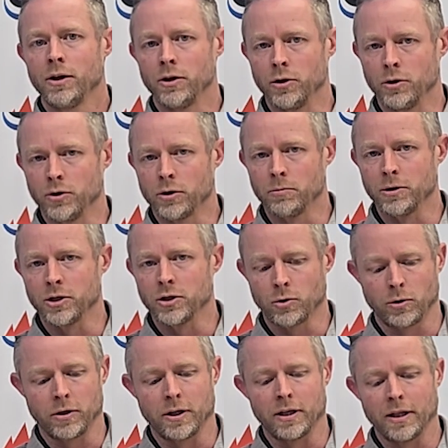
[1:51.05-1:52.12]
you could be
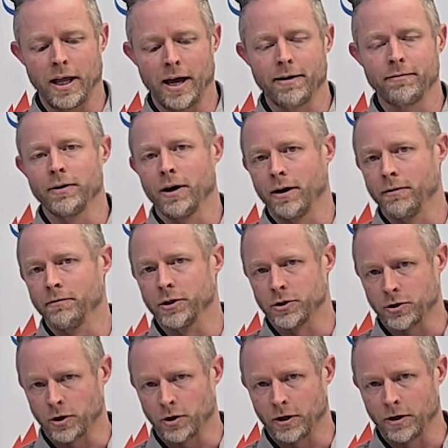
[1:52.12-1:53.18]
shortening the life of the
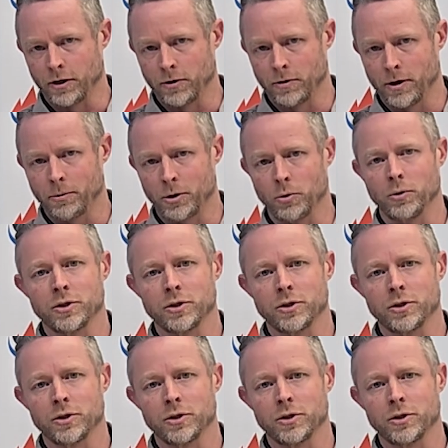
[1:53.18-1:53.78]
circuit interrupter,